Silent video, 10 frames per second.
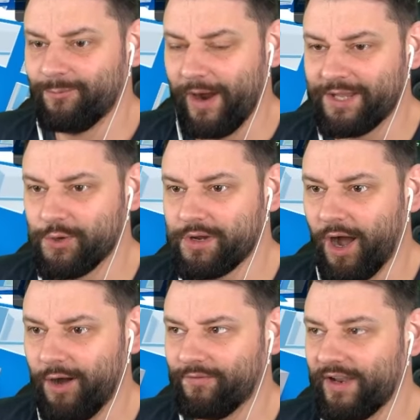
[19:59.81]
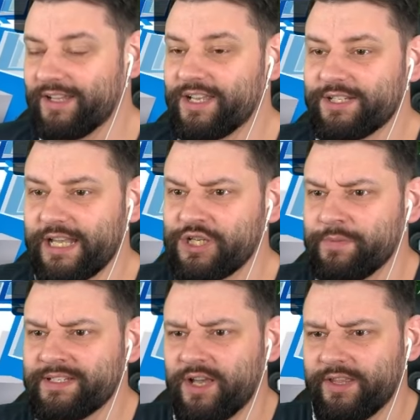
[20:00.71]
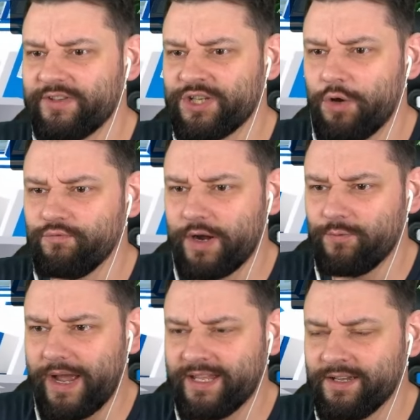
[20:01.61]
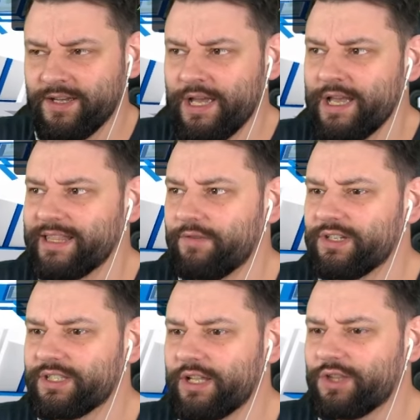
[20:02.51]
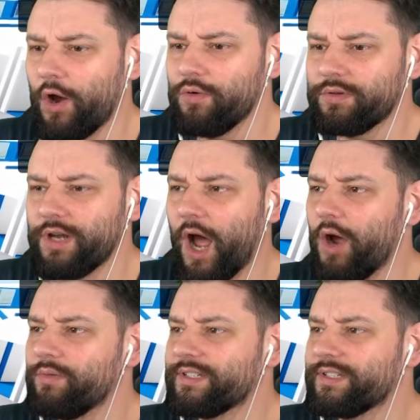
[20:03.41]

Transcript: Wait, you can't fly. Excuse me, sir. There is no runway. There is. Don't. No,